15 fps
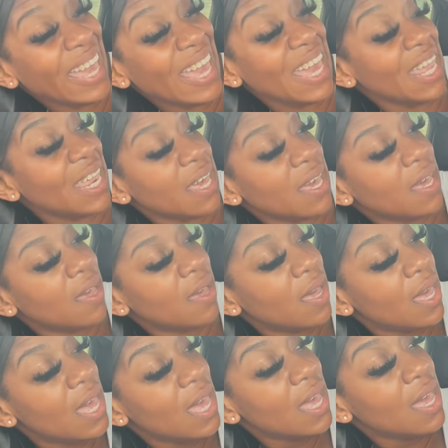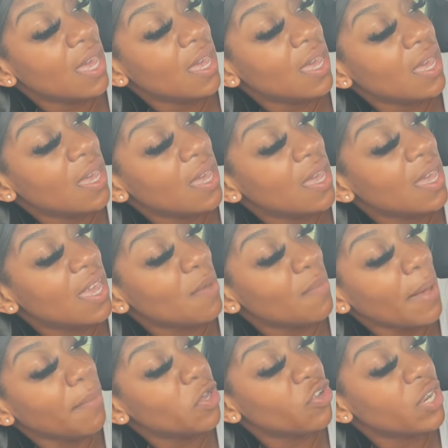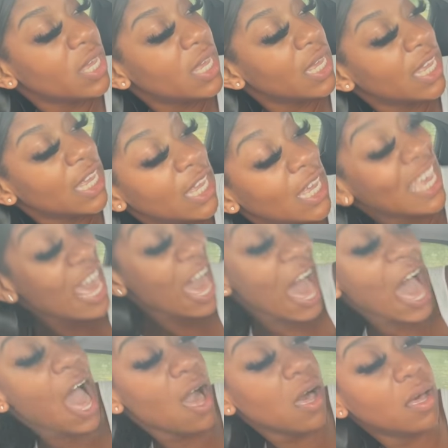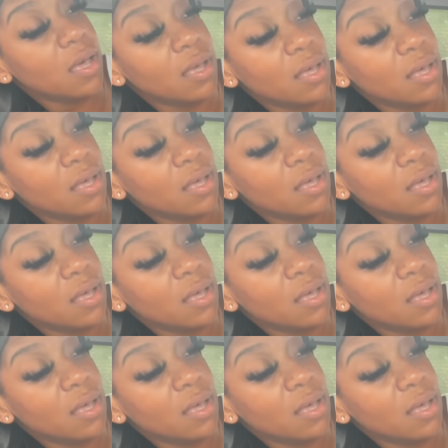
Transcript: eat it. Eat my booty. Oh.